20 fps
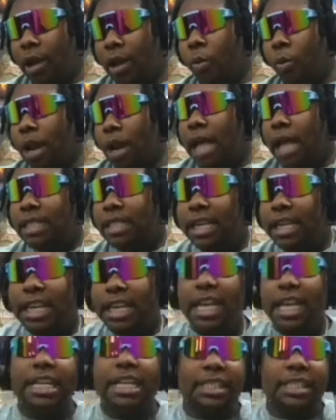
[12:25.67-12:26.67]
when I see the
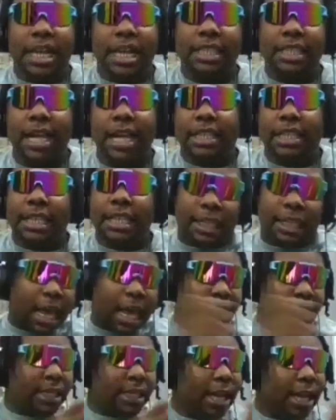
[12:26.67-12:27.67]
kids like that, that's
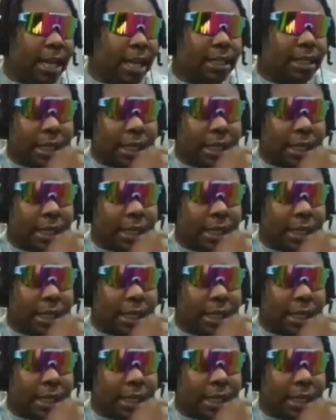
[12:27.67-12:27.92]
locked in,